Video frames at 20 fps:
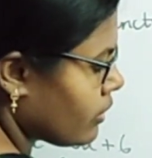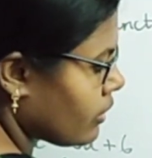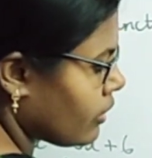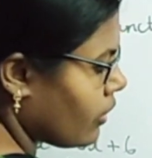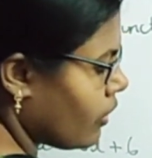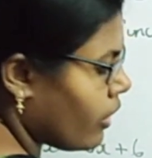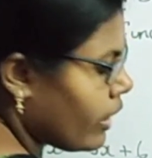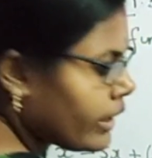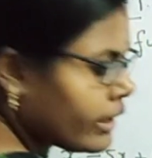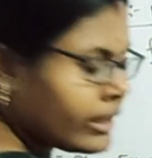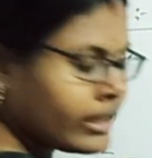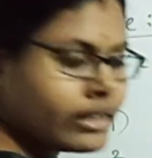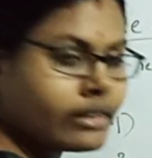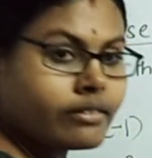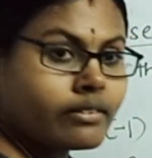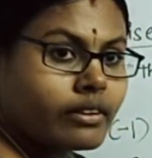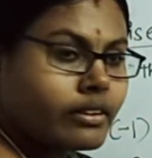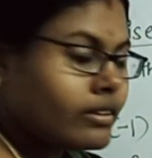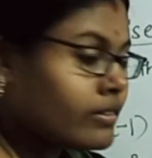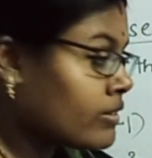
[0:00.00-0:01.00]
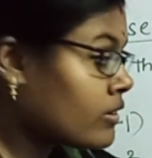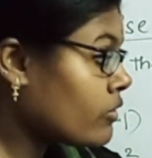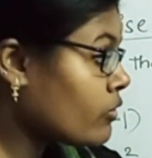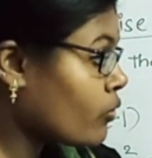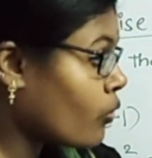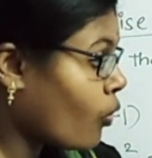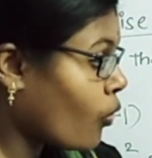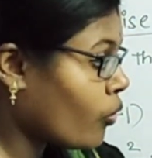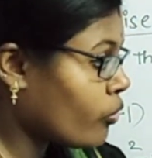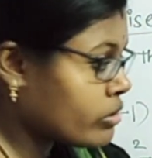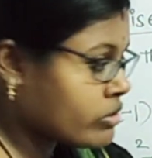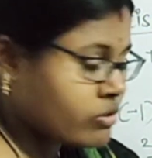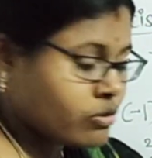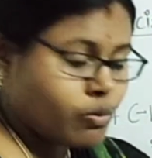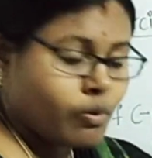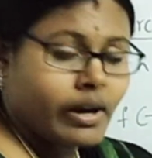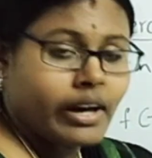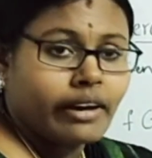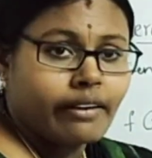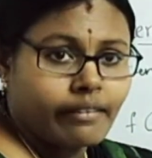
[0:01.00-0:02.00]
Got? So this is whole
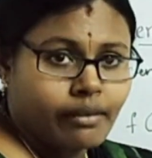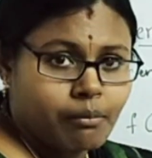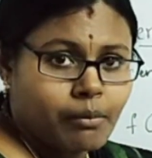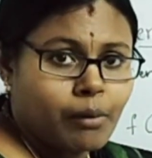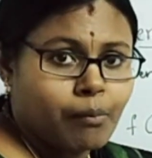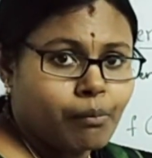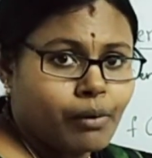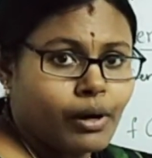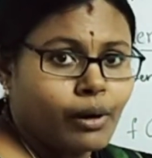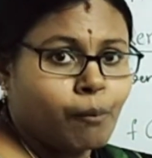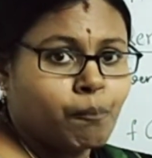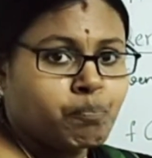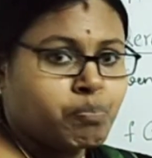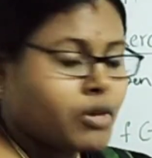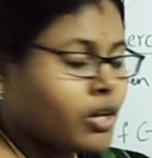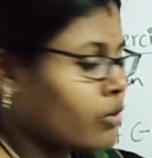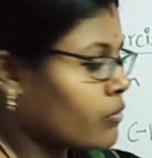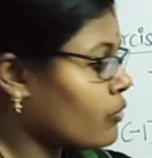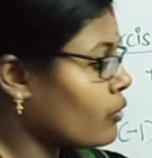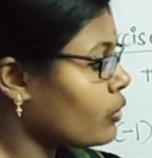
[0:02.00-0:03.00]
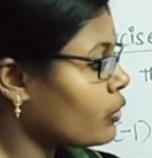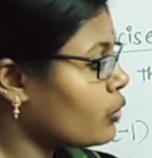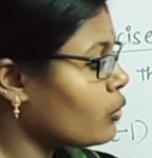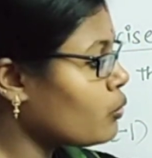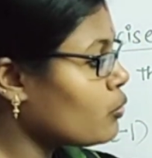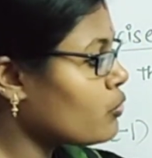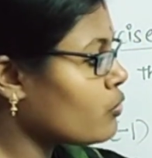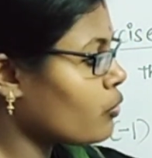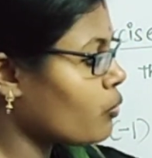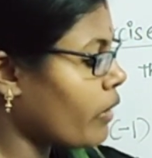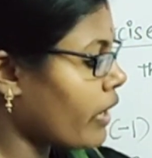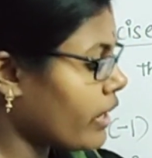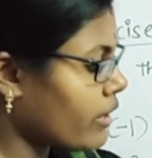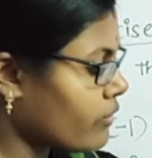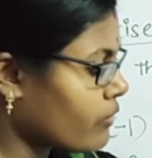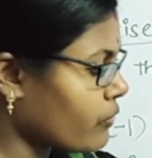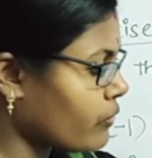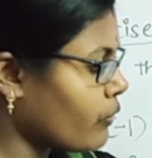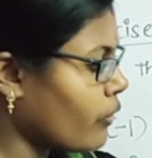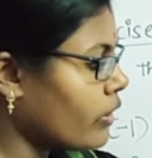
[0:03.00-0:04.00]
square, remember. So 2 square
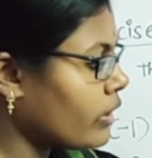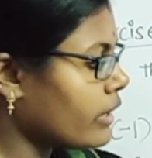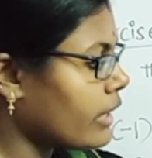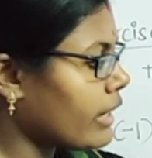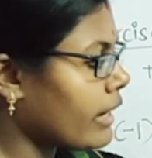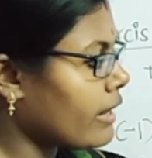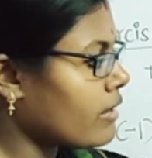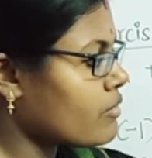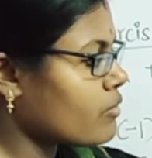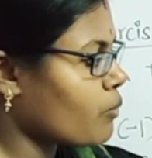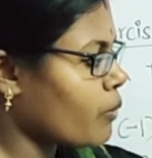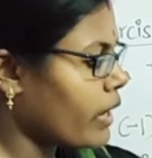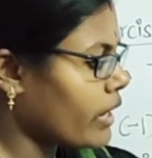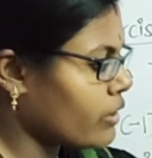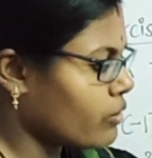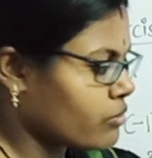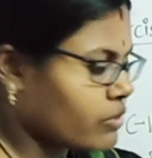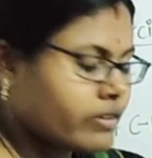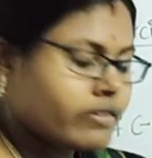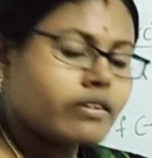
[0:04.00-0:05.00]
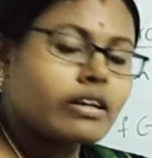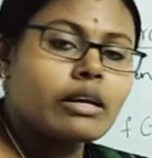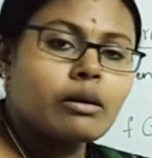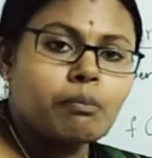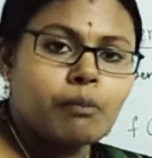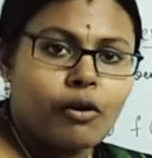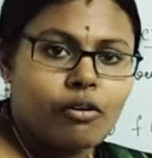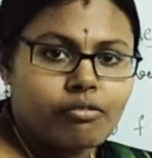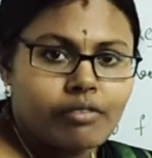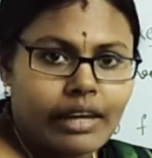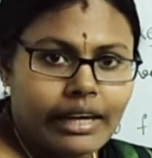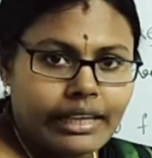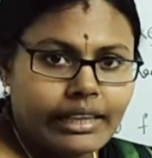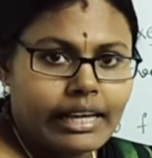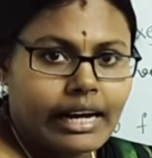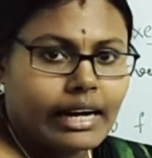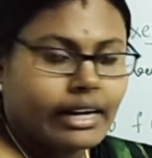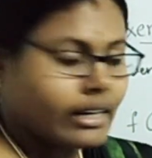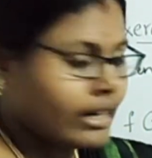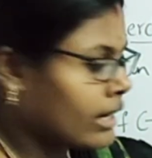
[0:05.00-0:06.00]
is 4, then a square, you just keep off like
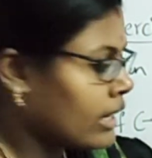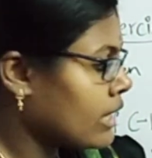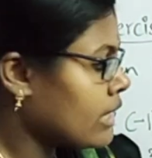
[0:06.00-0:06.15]
that.